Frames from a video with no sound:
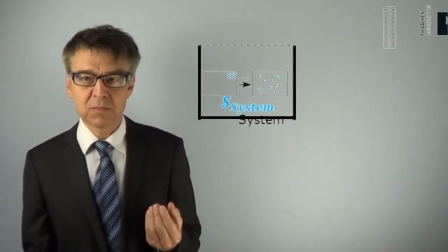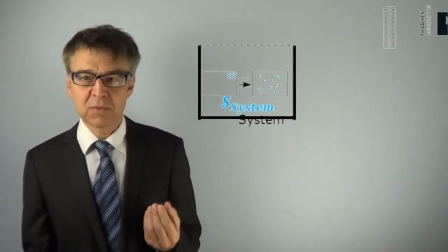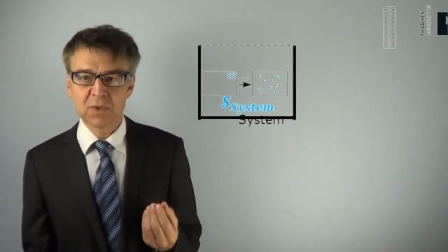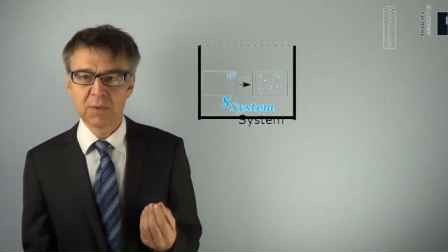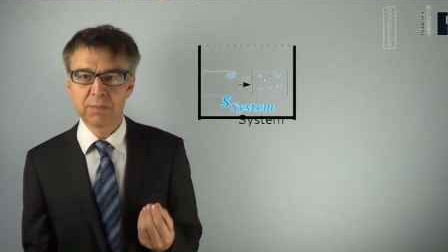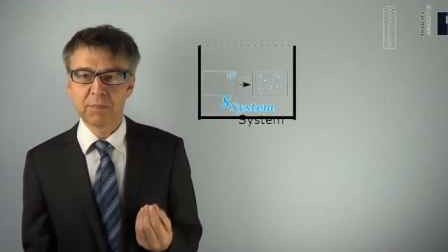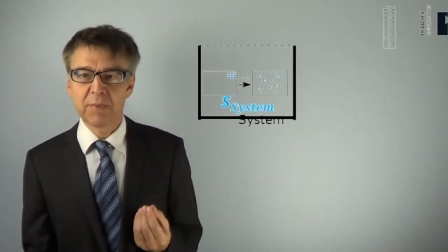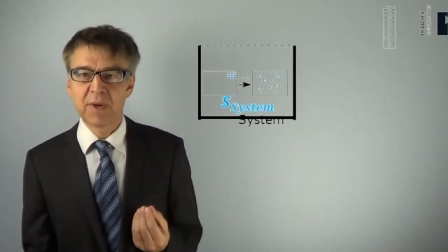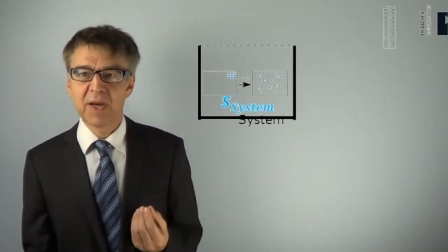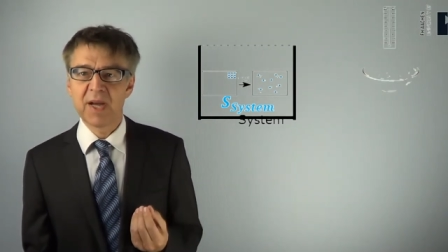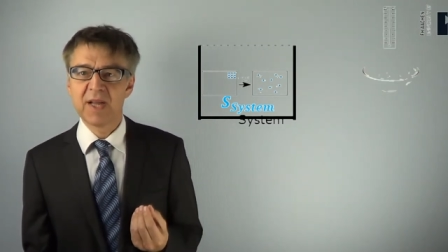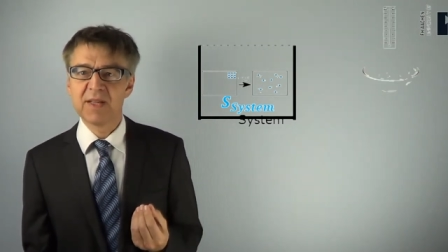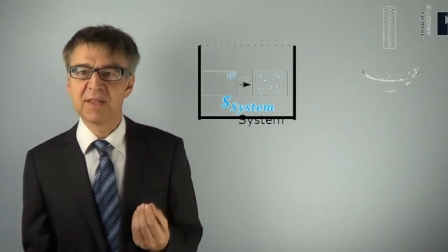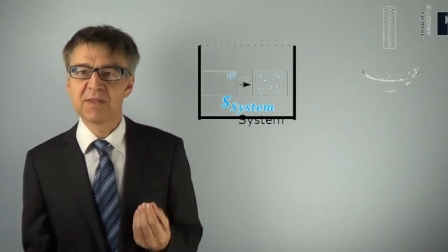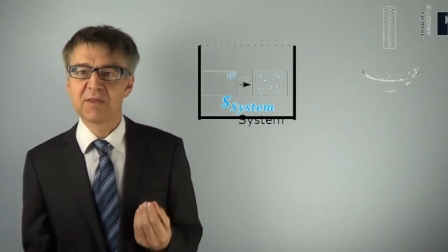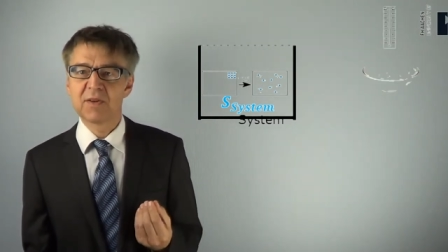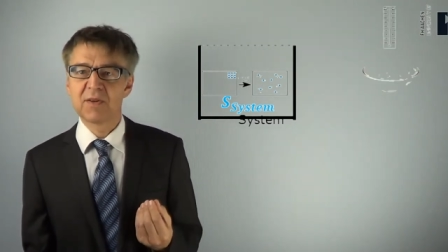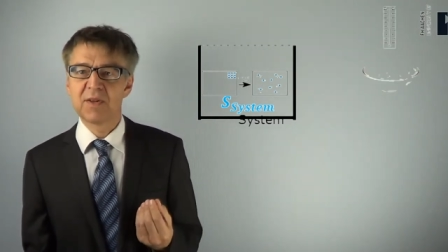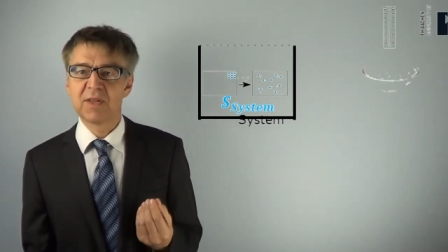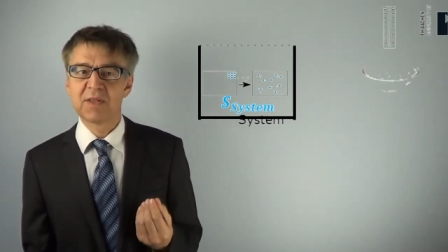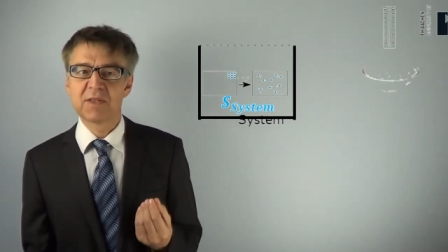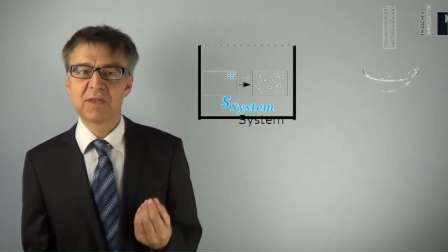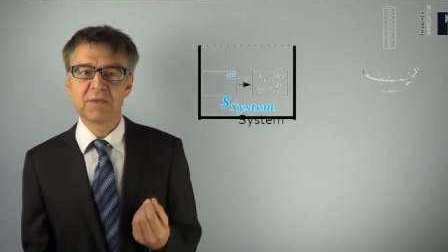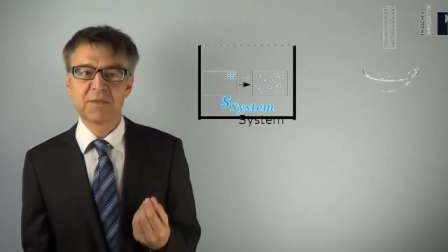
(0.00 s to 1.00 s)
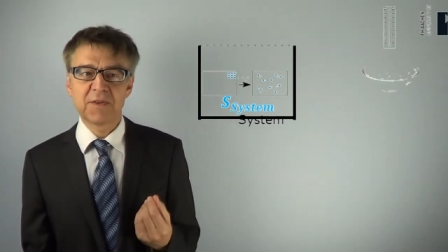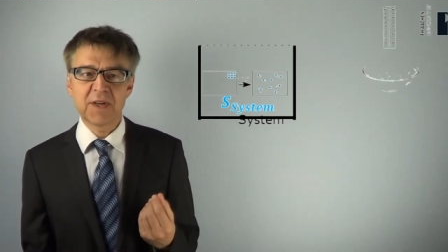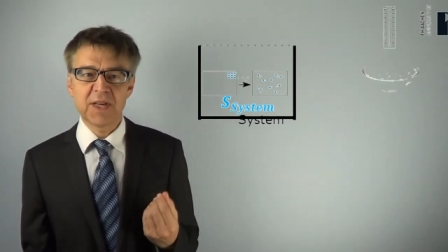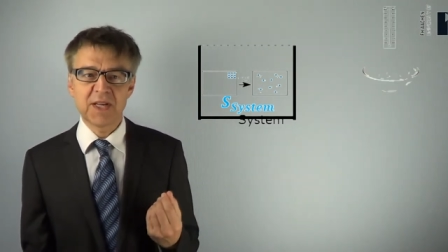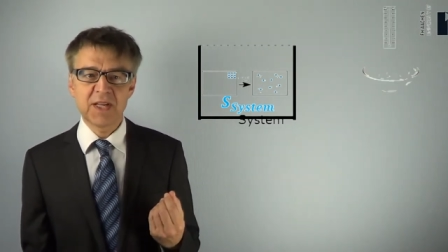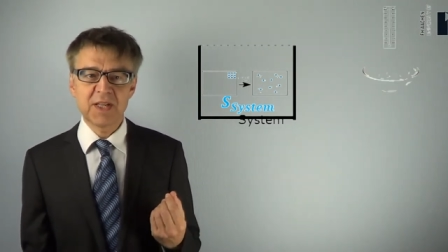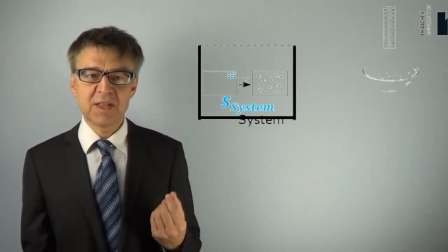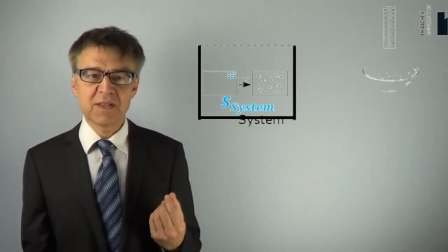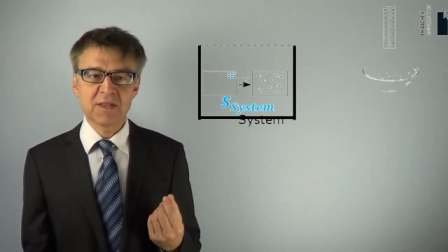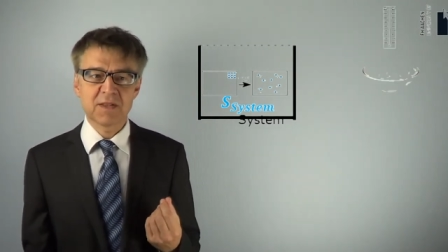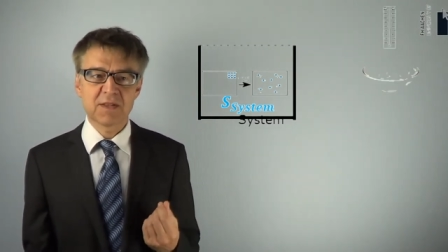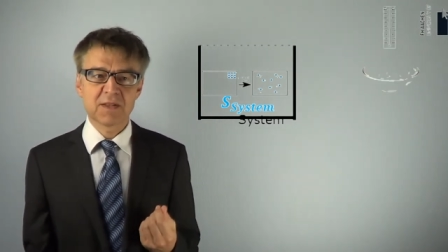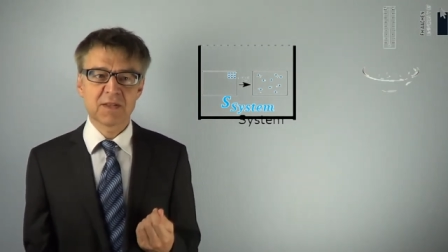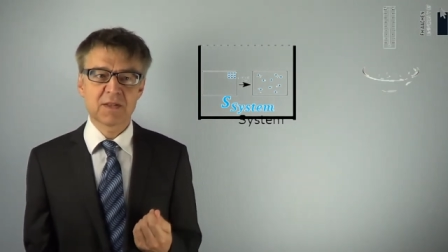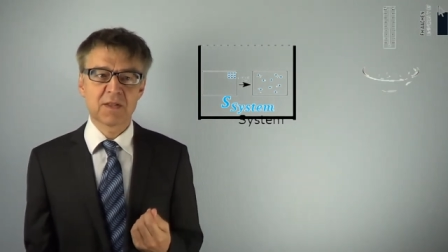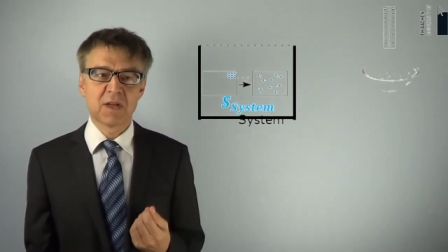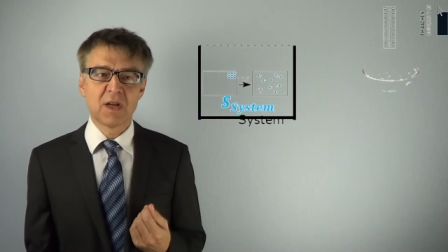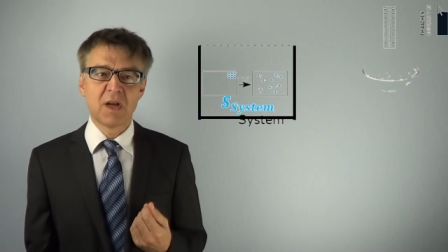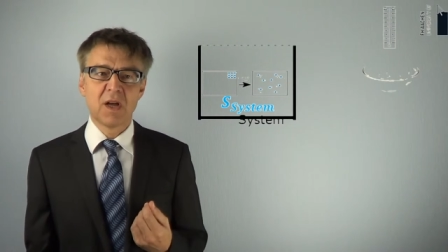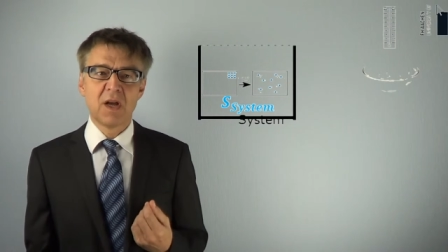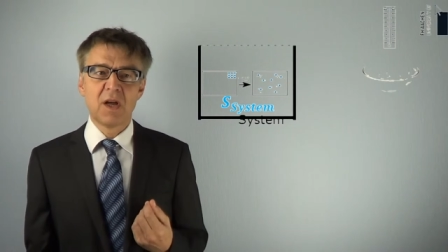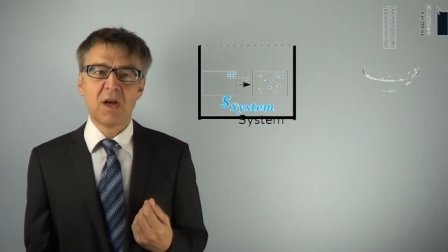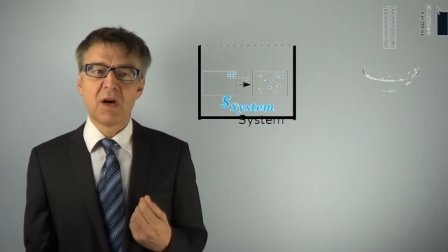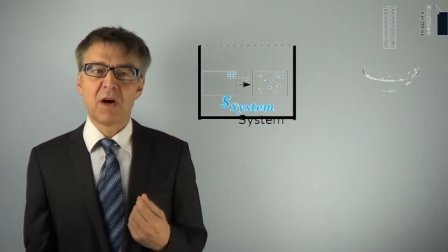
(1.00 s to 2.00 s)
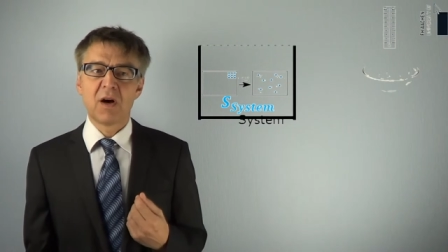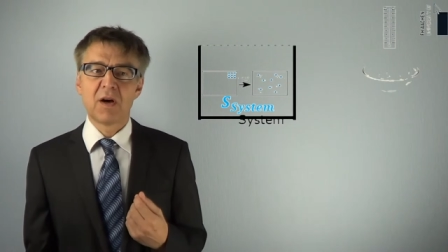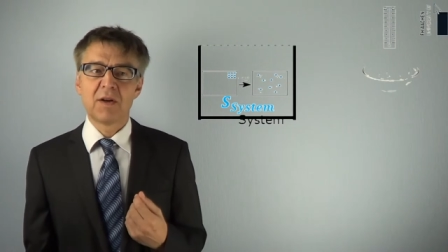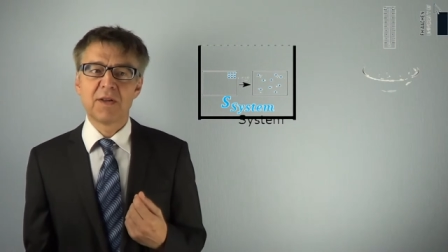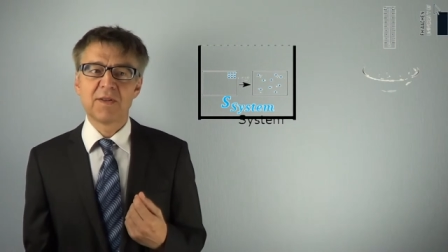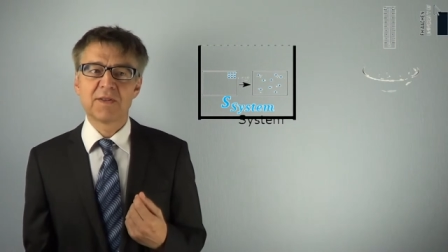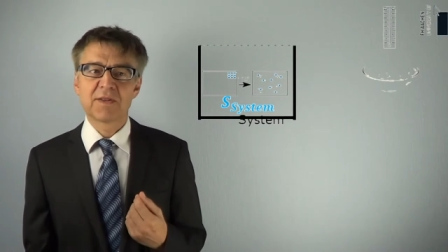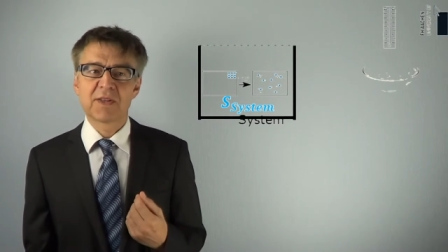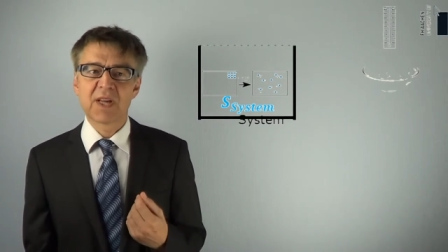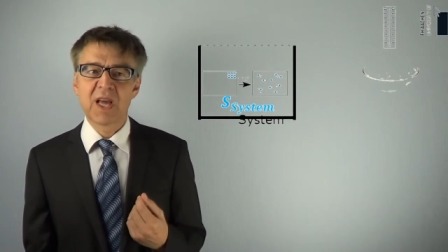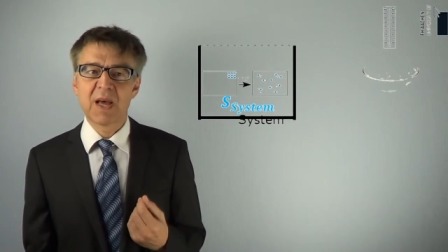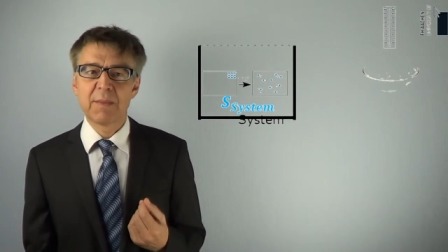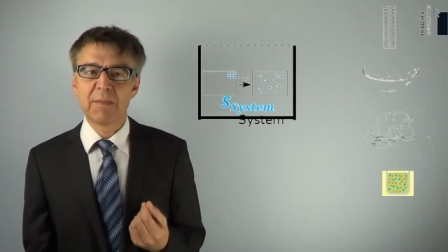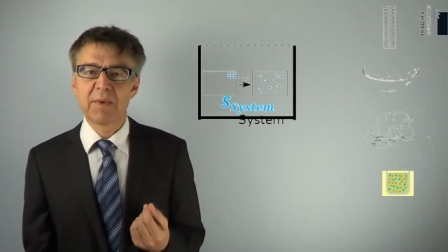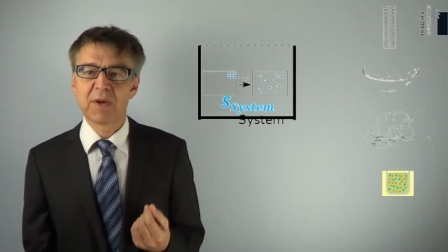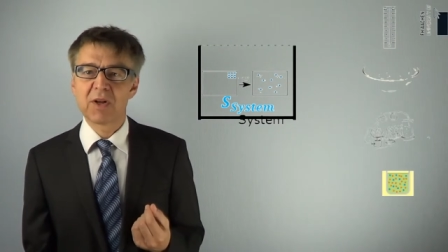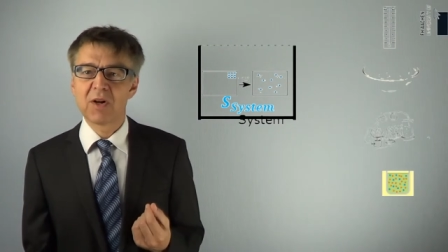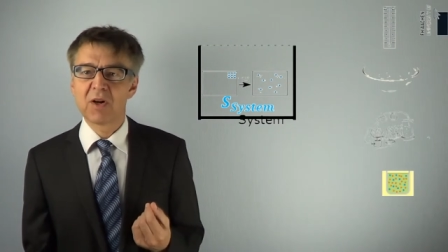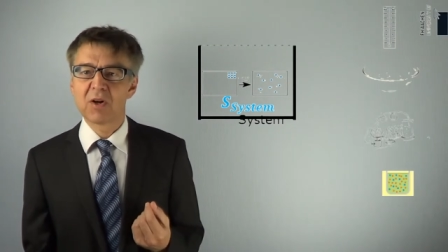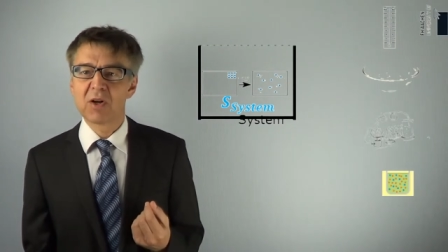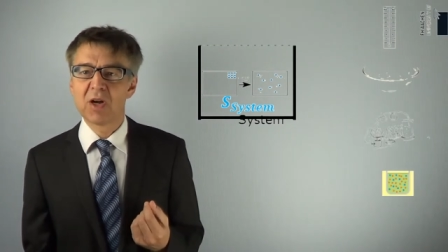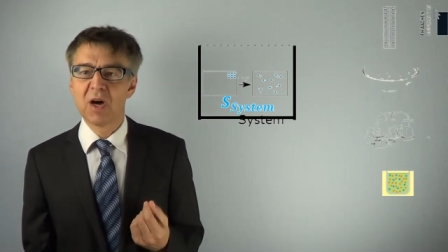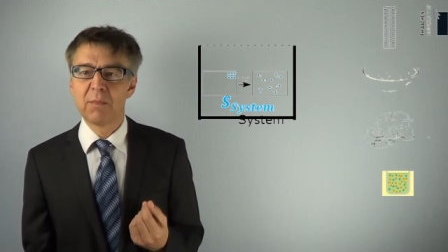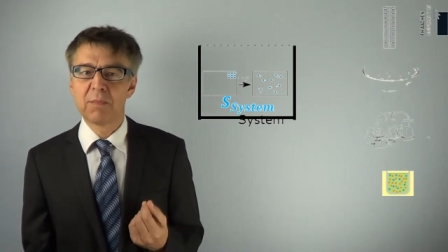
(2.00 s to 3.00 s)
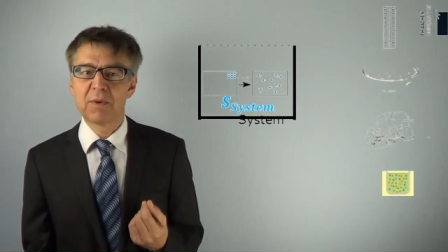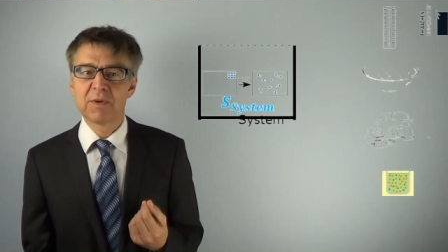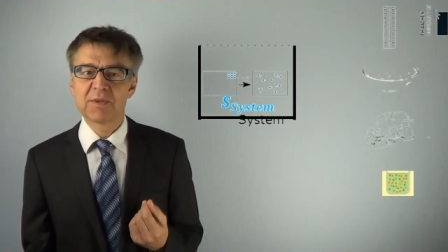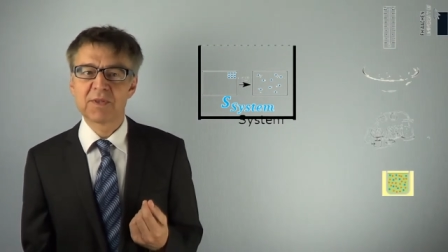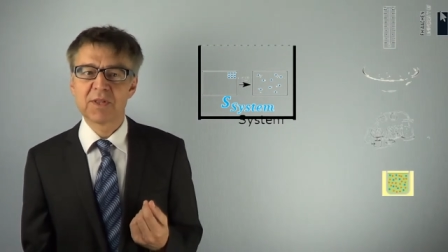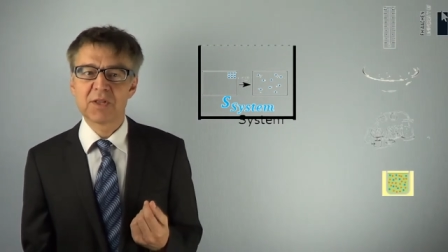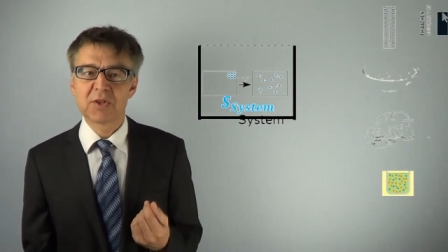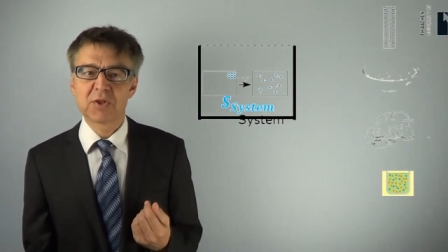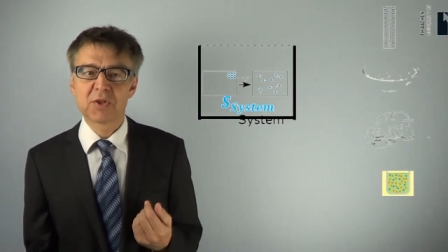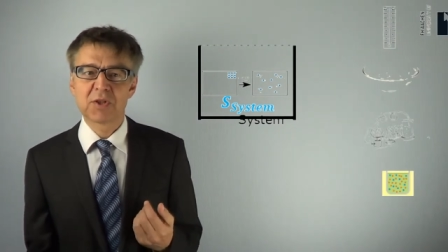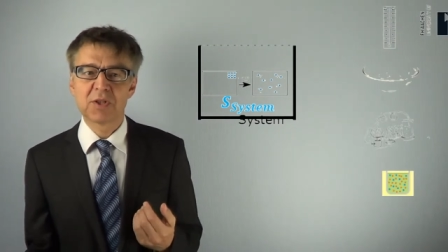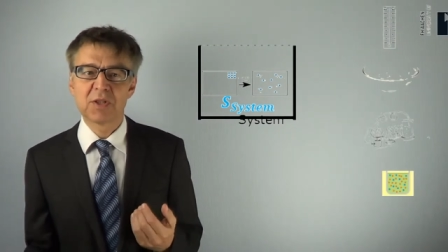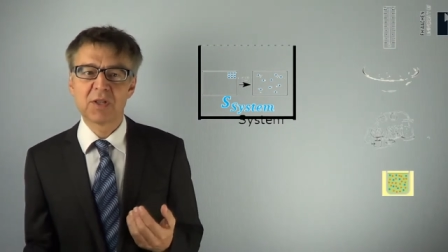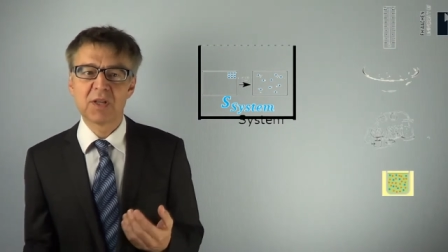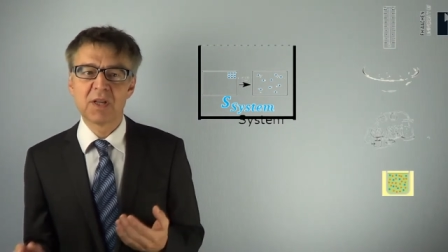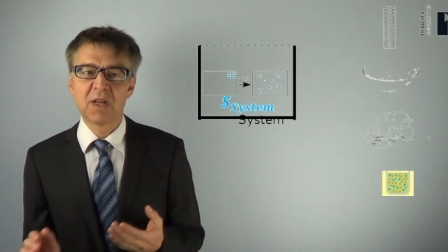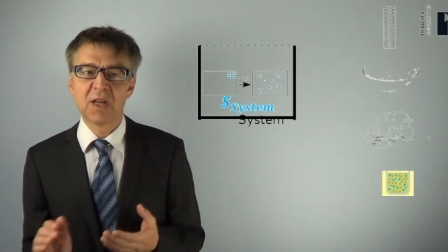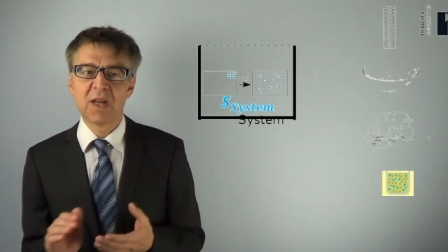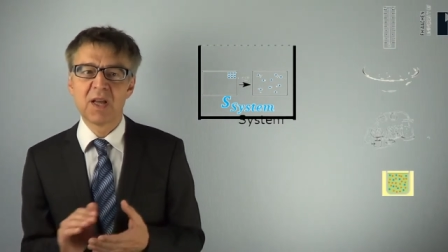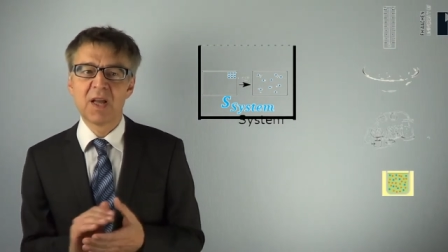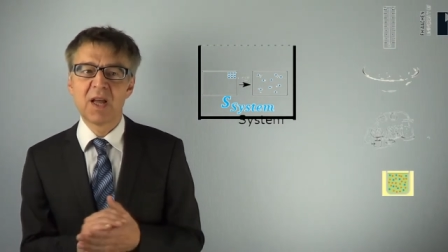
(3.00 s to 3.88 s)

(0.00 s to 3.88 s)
depends on its phase, on its chemical composition,